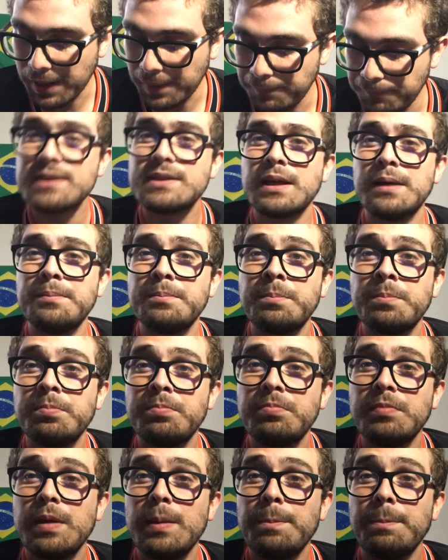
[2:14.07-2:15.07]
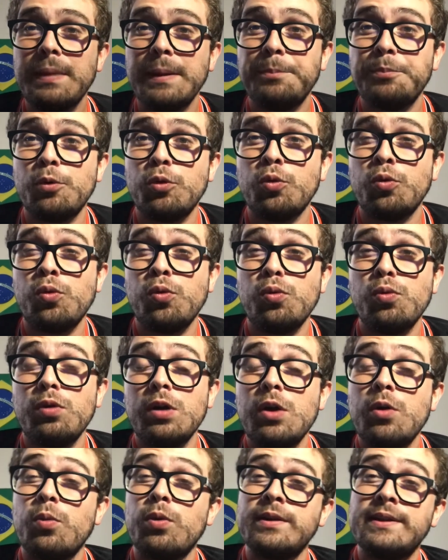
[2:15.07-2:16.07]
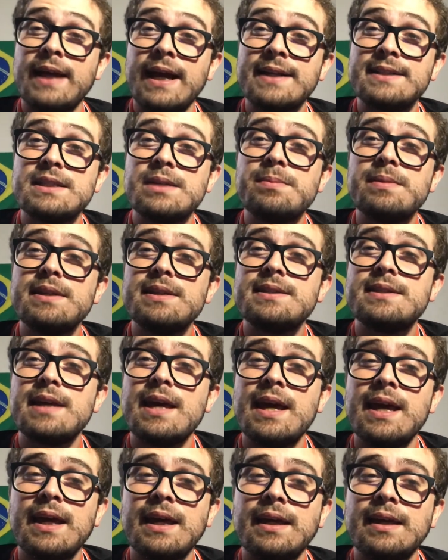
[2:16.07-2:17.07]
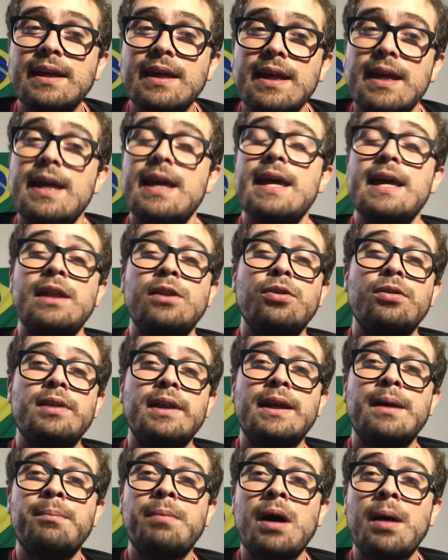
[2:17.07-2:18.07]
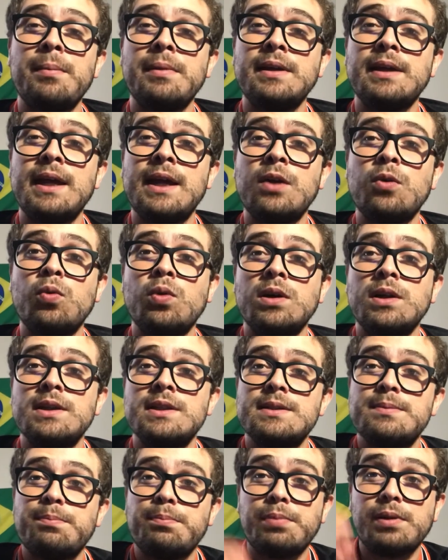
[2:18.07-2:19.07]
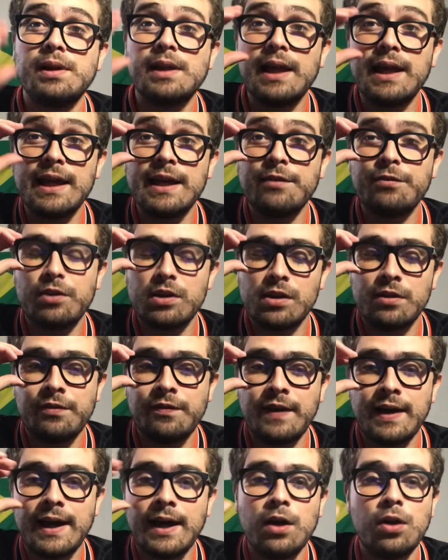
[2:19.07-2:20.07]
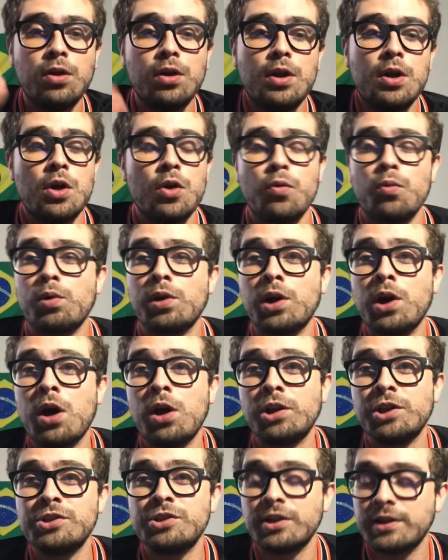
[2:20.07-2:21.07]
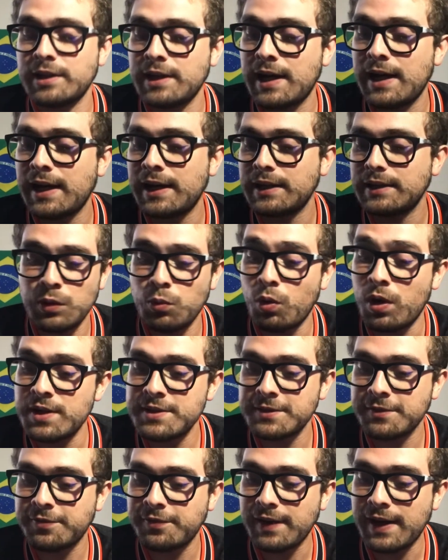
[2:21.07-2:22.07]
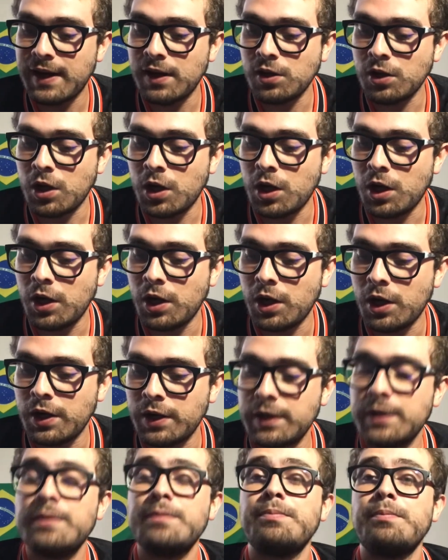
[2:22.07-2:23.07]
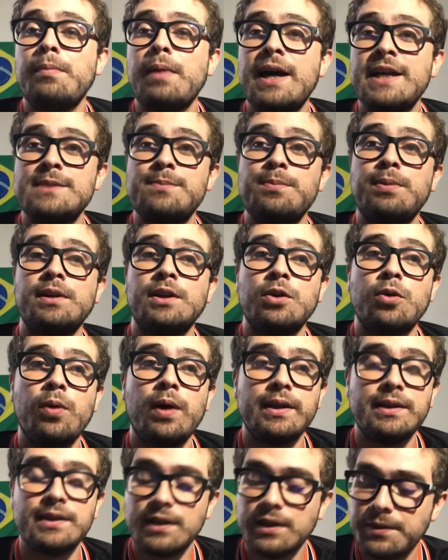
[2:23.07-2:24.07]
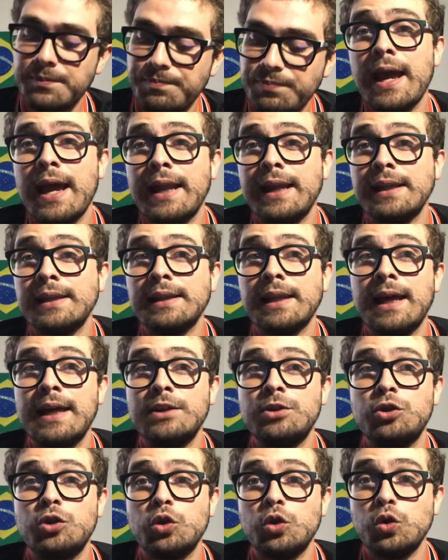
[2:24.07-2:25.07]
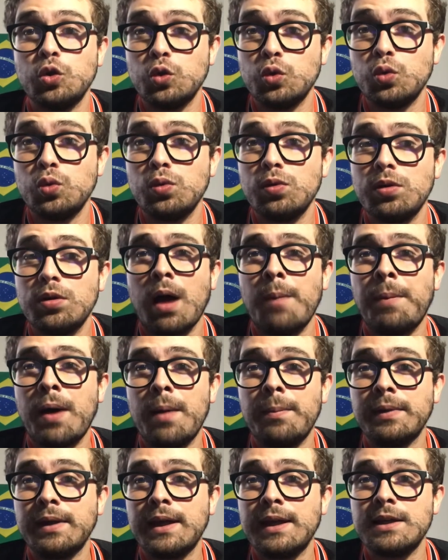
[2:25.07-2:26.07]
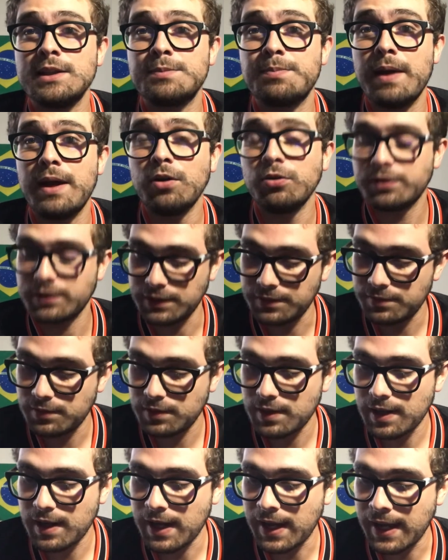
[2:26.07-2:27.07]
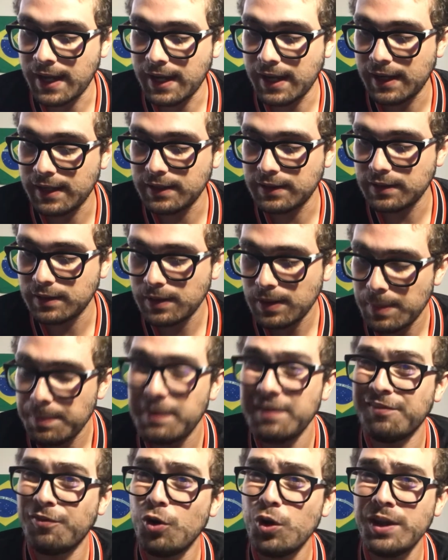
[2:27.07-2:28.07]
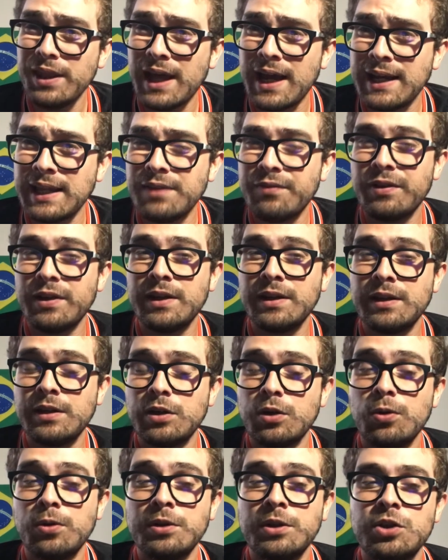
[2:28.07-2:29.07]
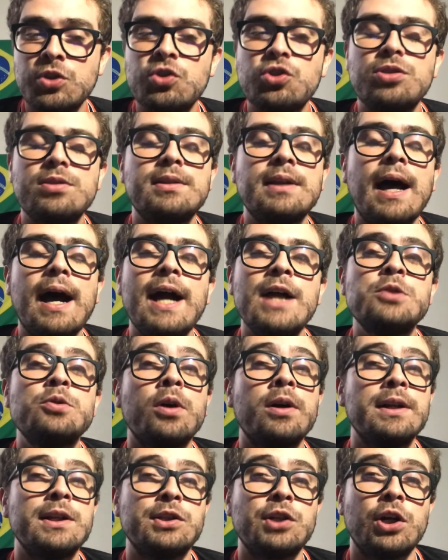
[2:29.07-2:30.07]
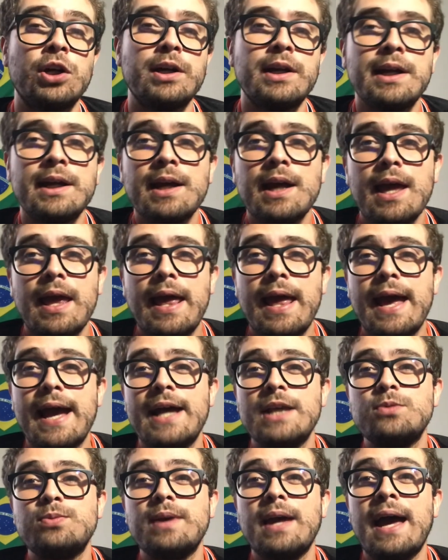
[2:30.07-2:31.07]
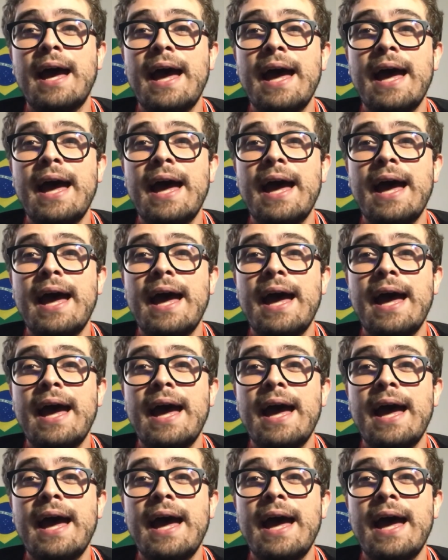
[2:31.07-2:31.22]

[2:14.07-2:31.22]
Some people were texting me saying it looked like Aubameyang was playing for the foul. Regardless or not, it was a foul on Azpilicueta, and it led to Aubameyang's penalty. And before that even, the tide's already turning, as we